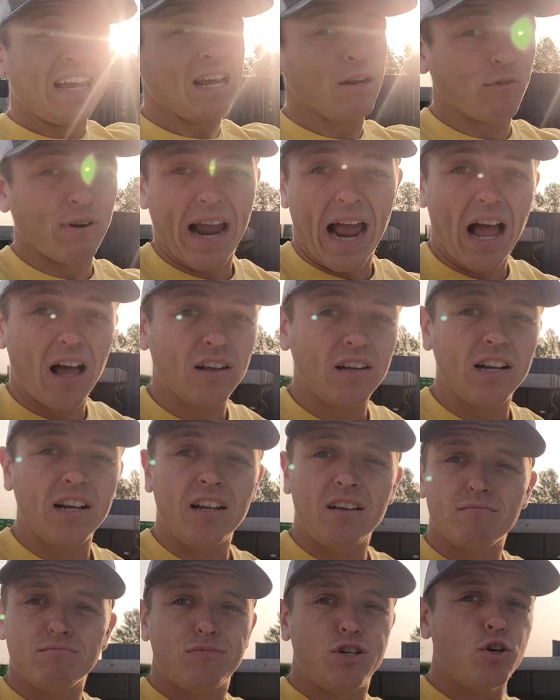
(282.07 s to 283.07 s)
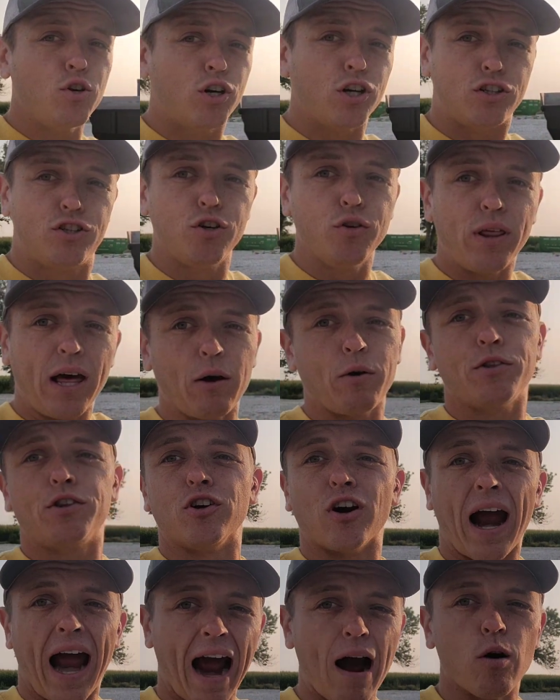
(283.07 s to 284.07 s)
In reality, you could do that with
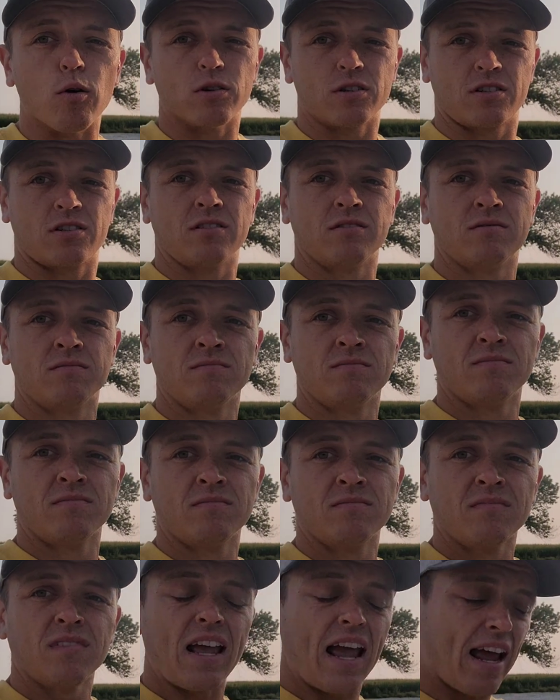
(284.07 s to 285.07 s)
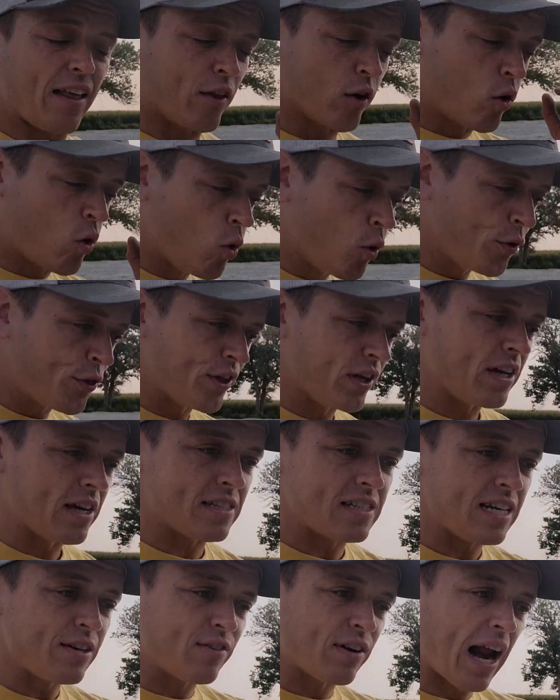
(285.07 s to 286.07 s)
your house. And the cool thing
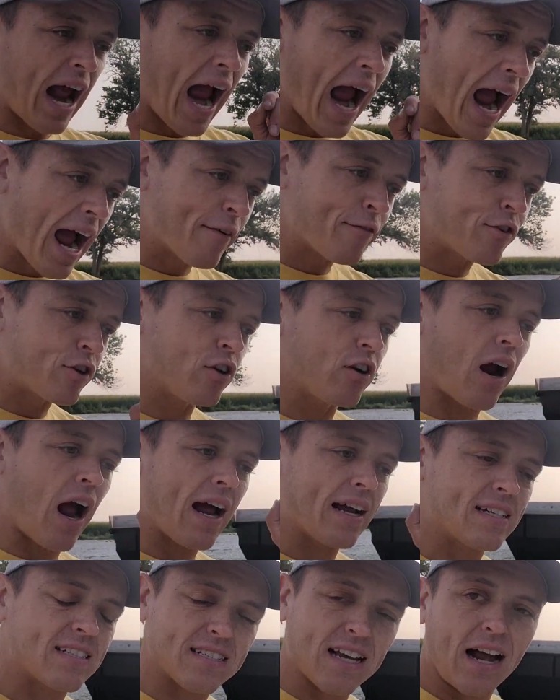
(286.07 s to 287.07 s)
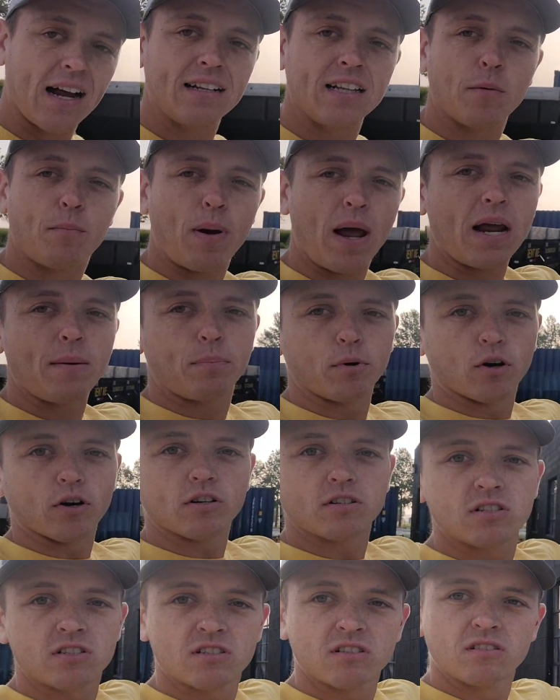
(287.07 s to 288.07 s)
is, even after I signed the
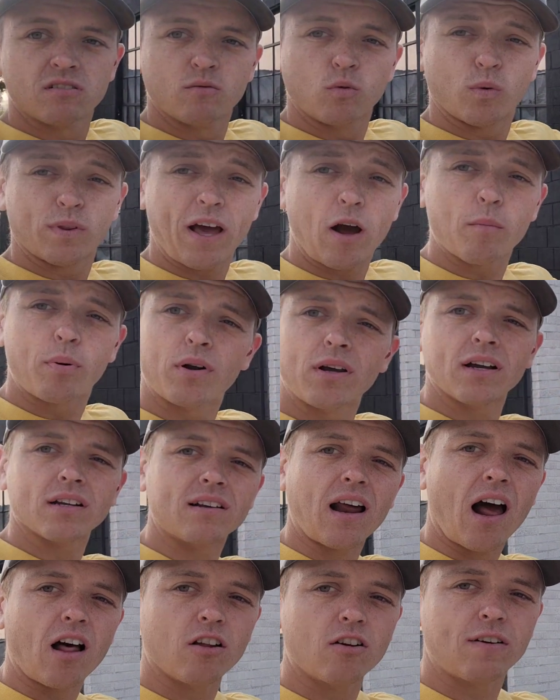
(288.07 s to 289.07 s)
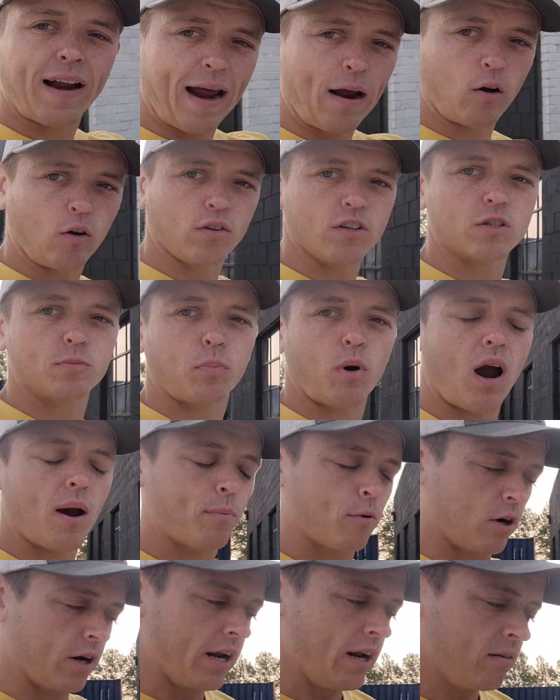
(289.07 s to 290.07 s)
papers without putting a dollar down on this
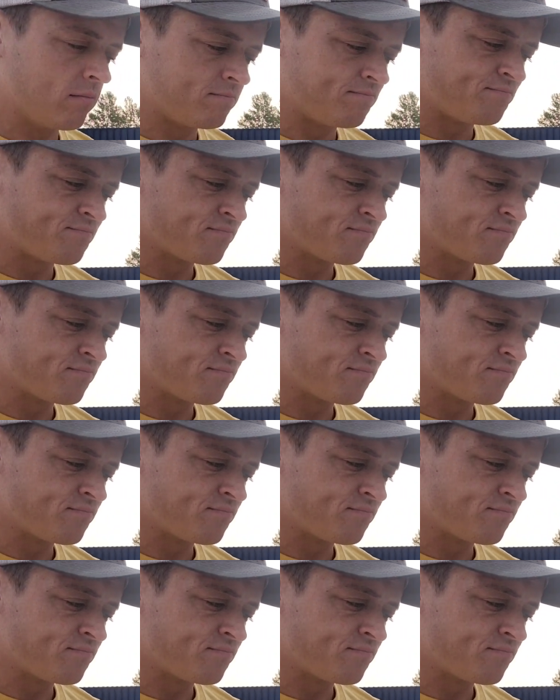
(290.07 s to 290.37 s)
property,